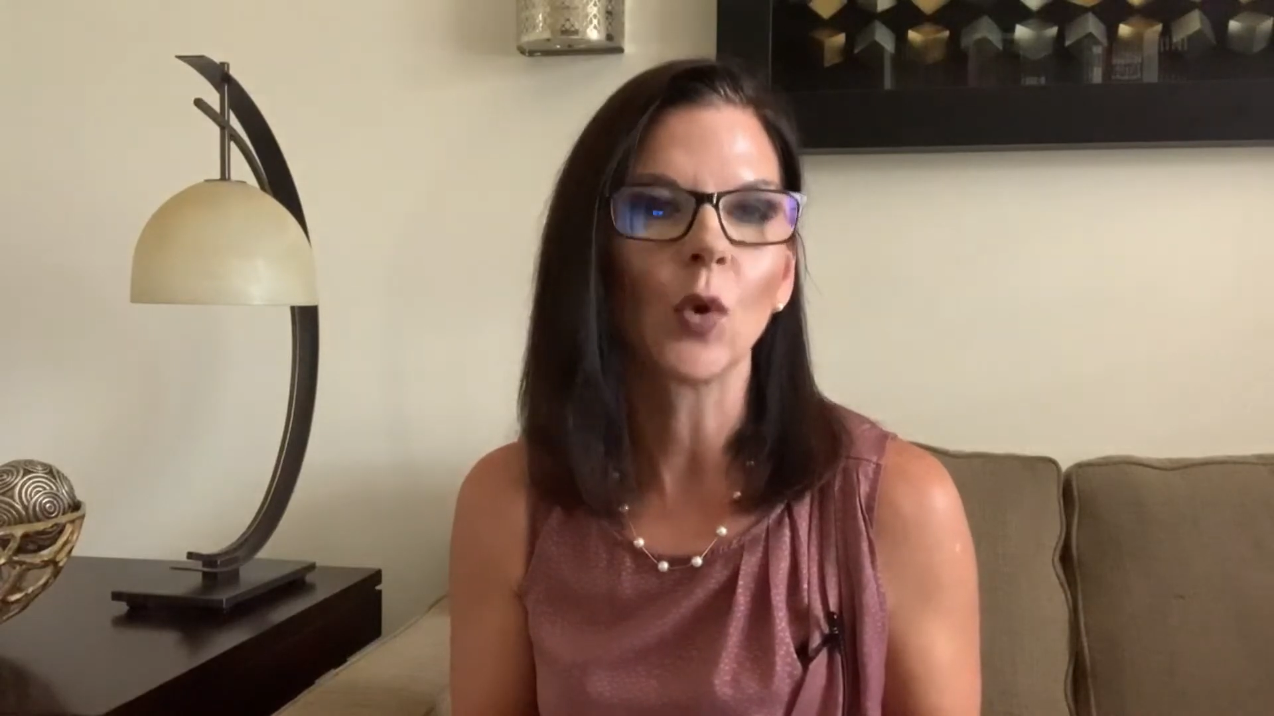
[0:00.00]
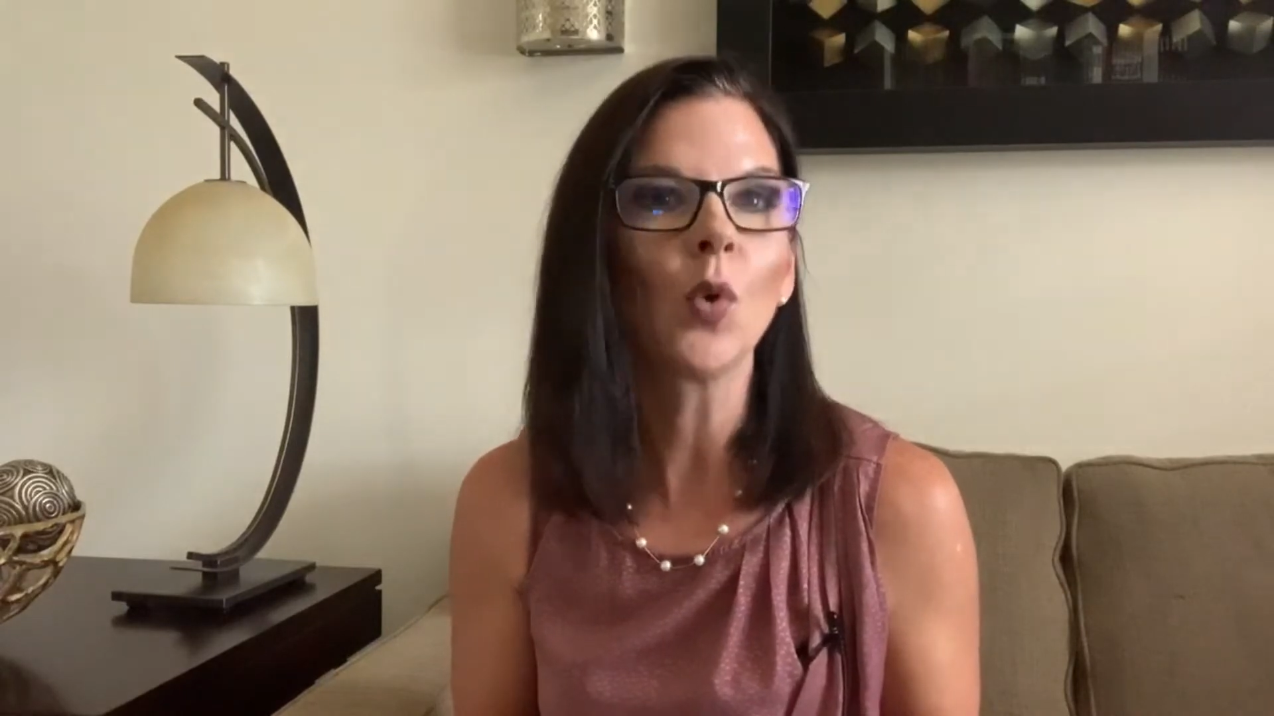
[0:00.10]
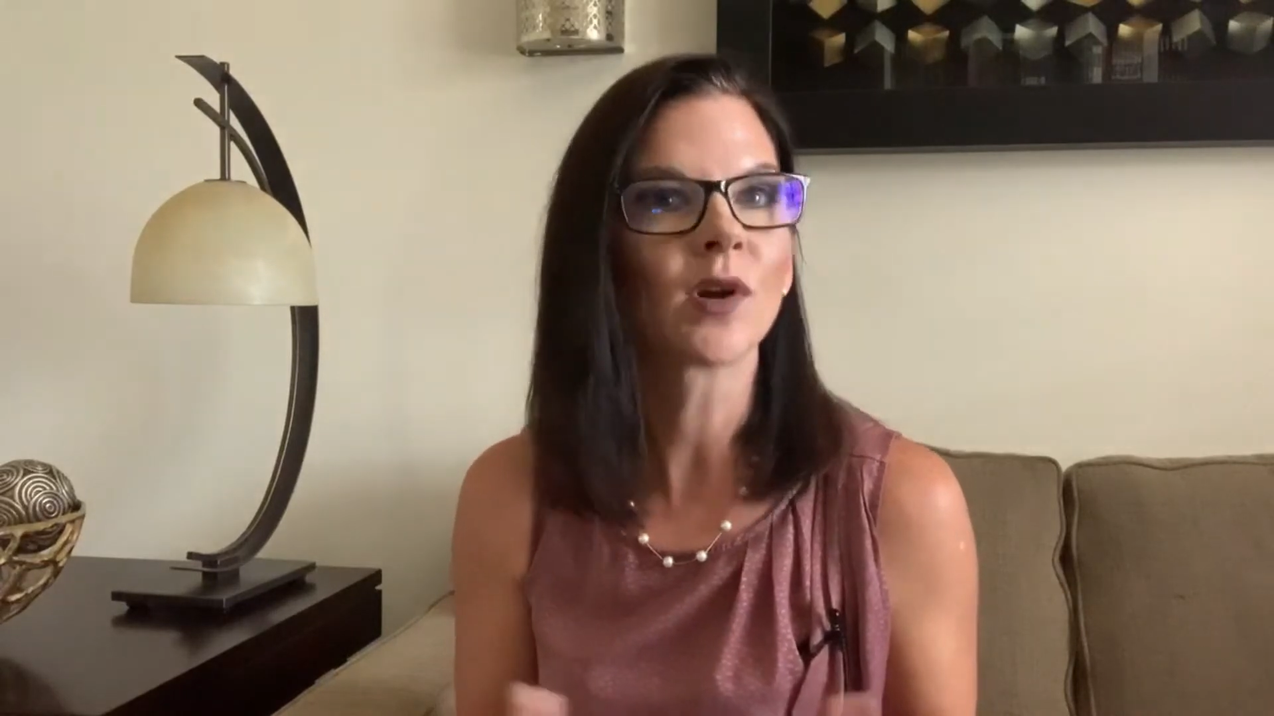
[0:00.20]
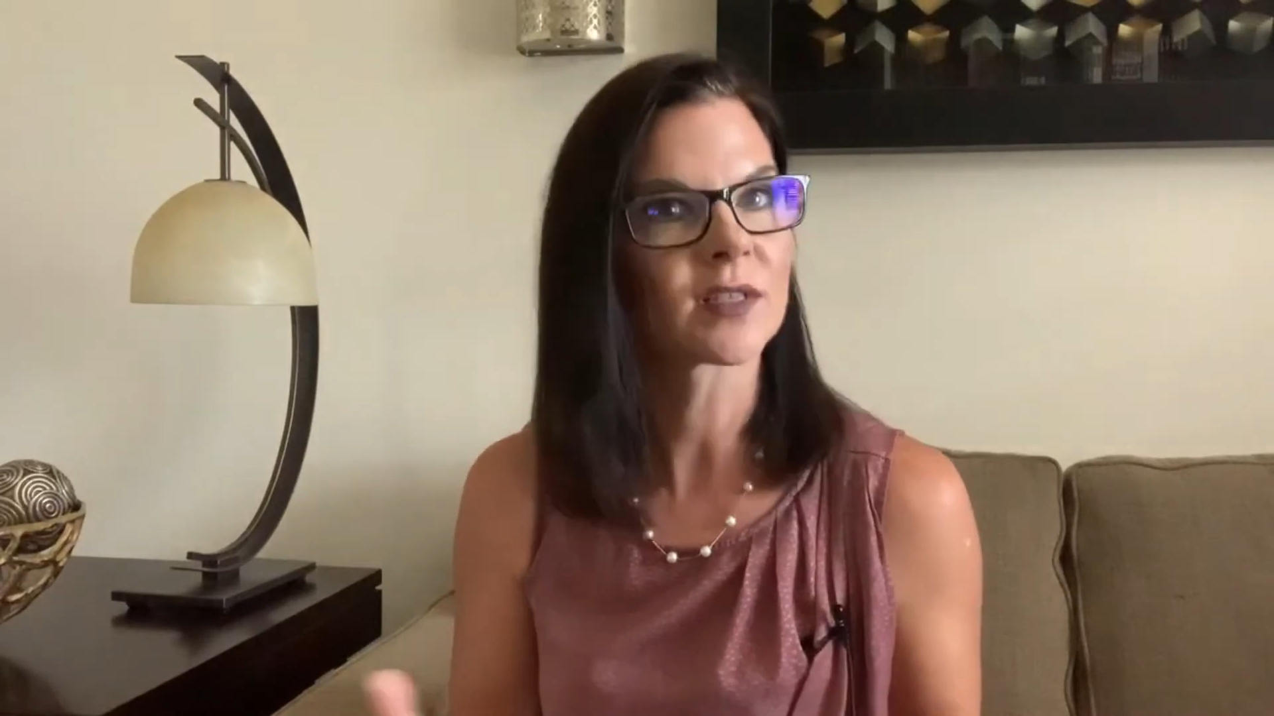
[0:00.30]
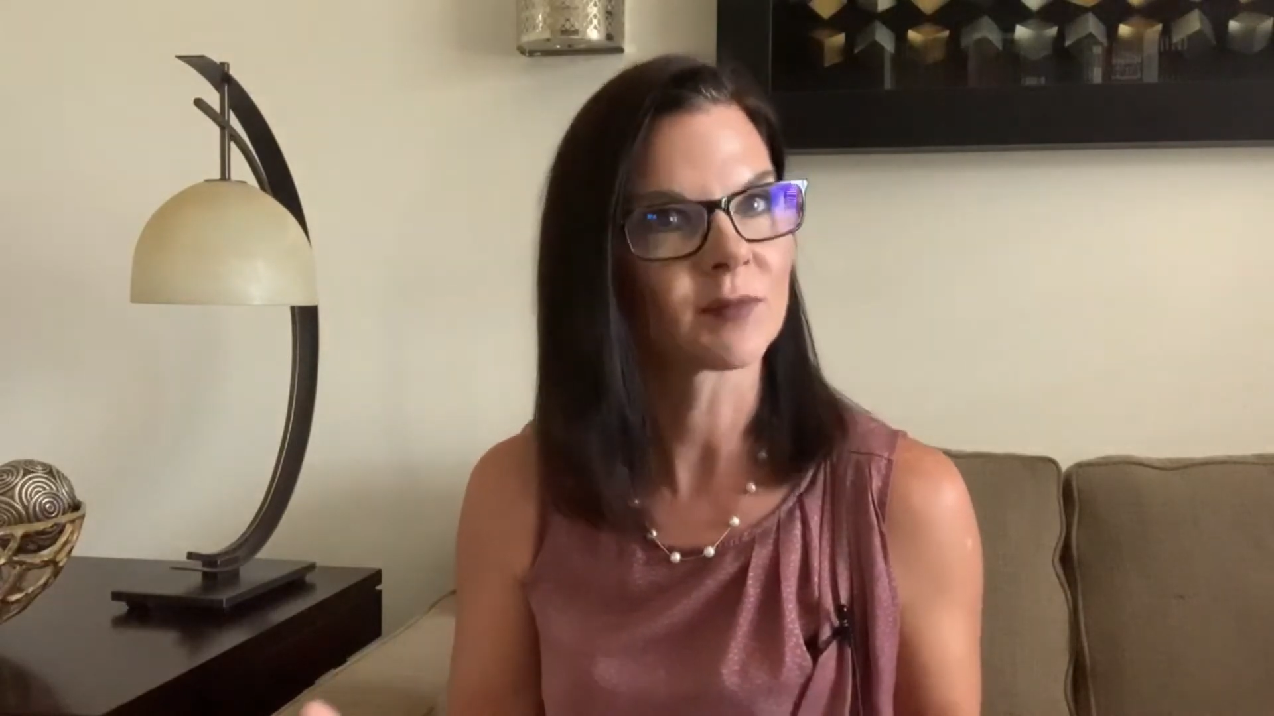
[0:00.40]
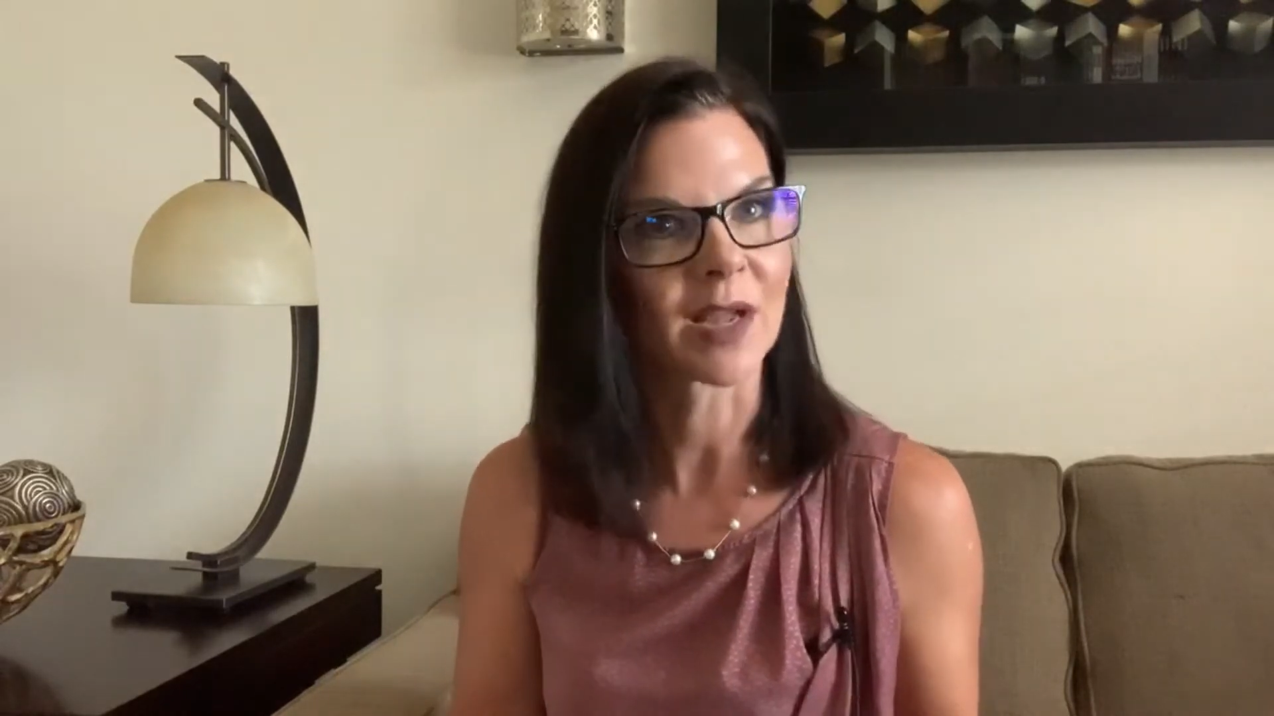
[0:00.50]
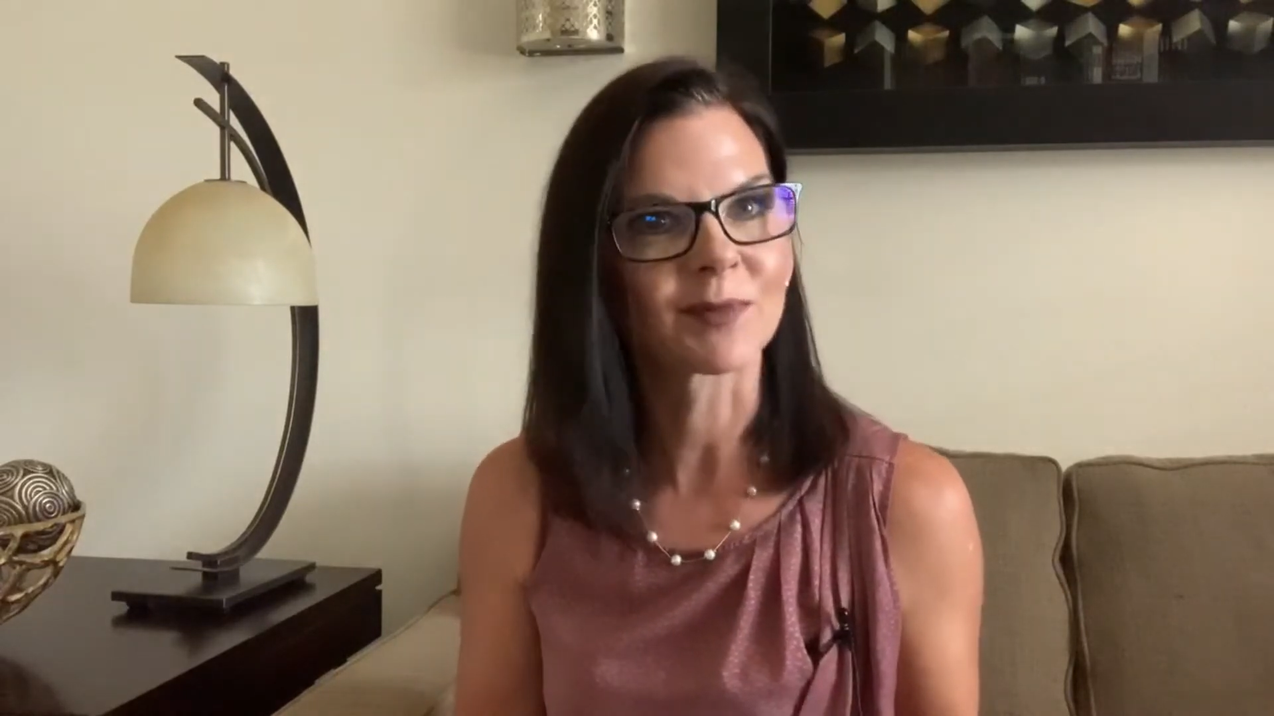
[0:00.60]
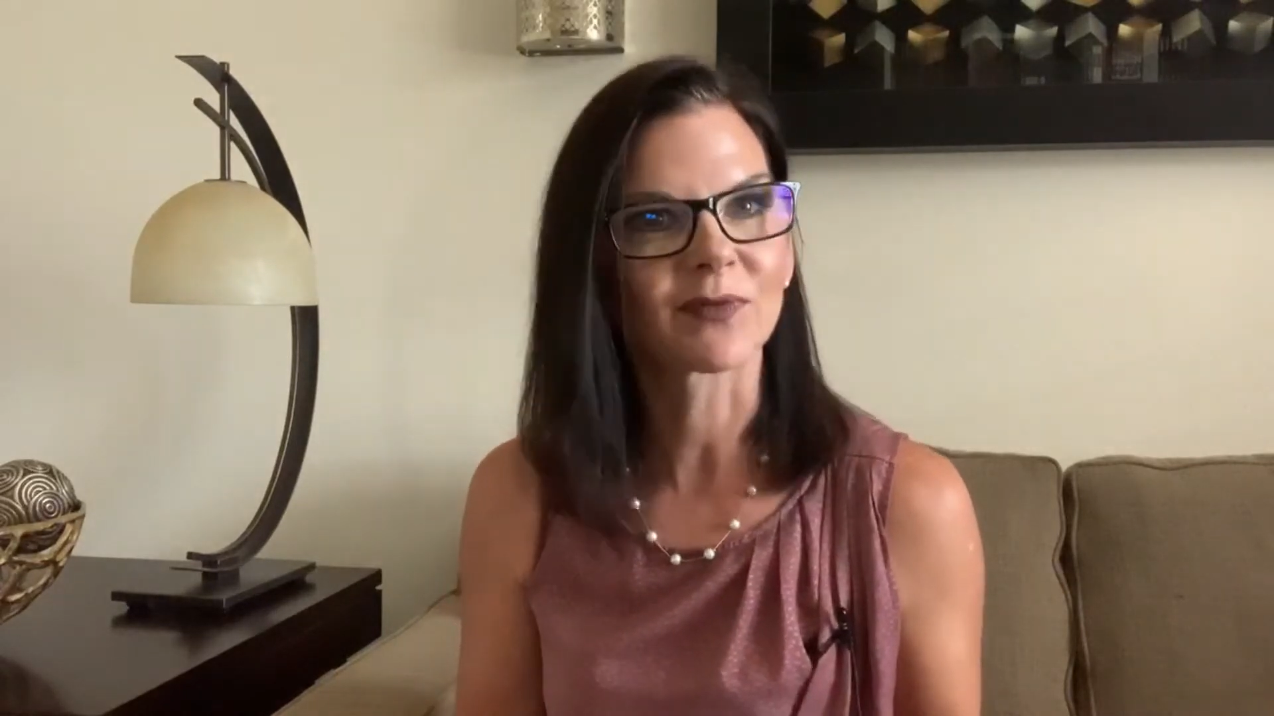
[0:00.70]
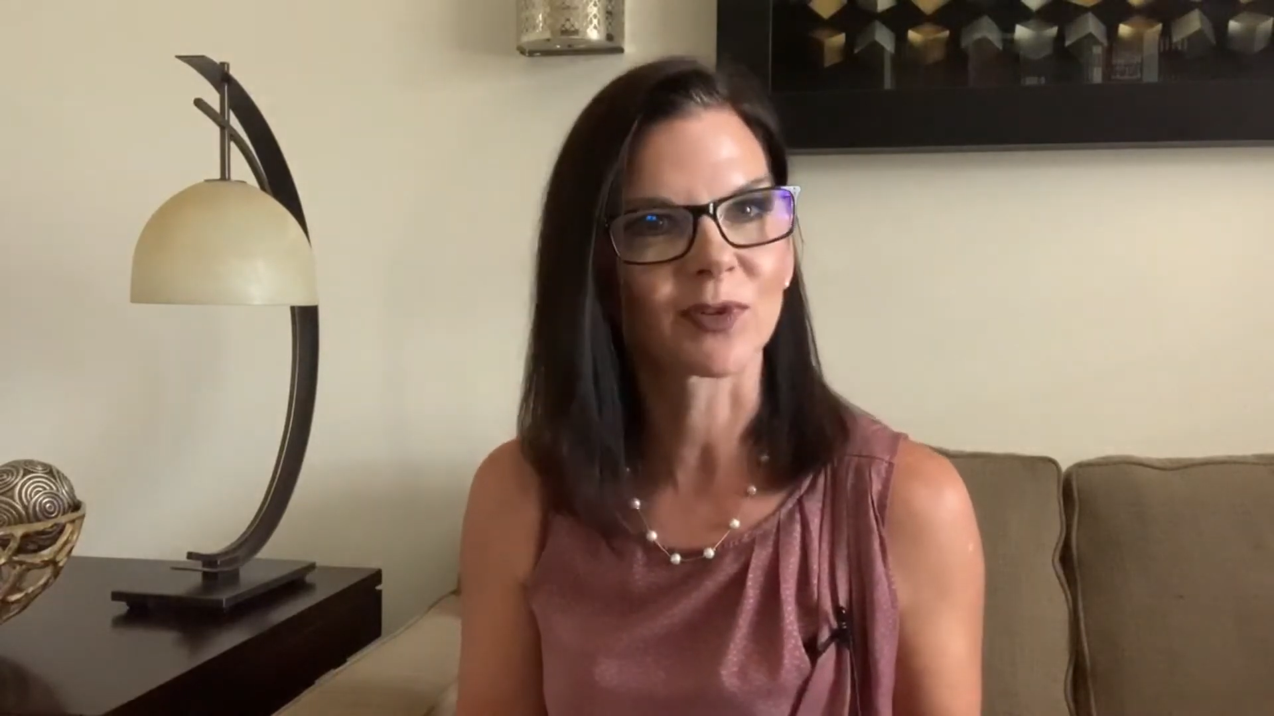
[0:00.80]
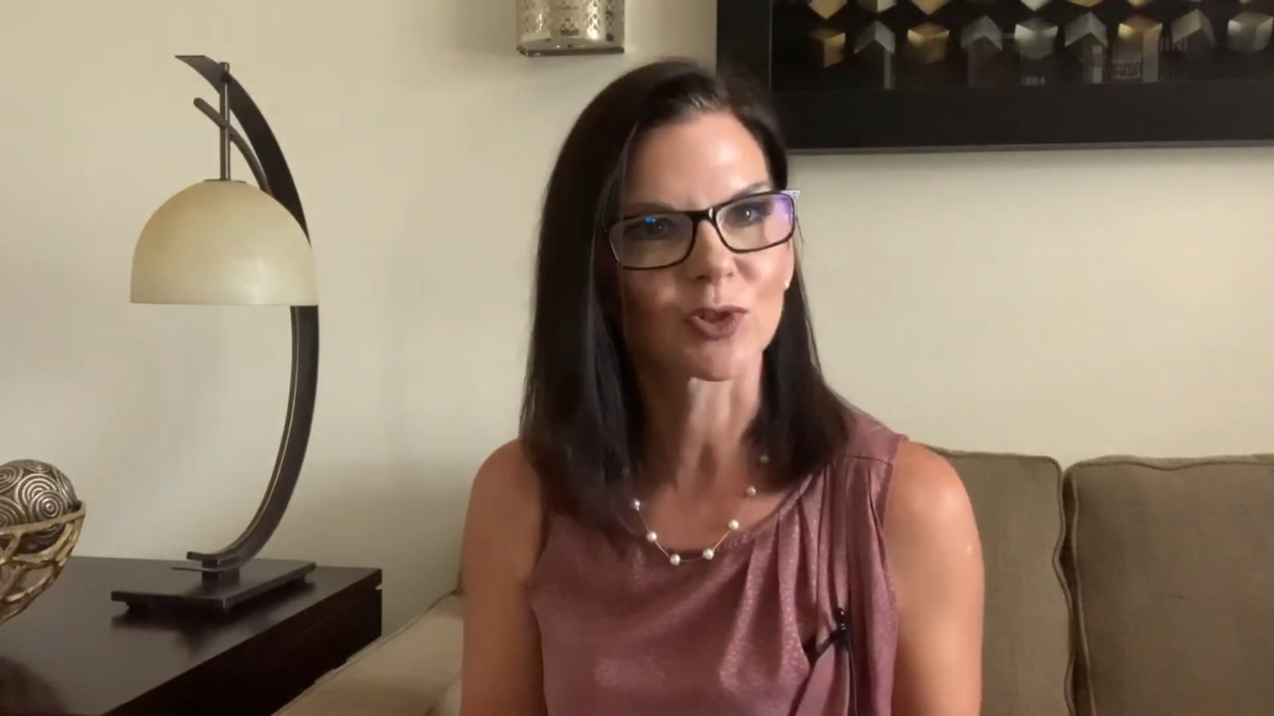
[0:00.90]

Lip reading: Or sometimes if they're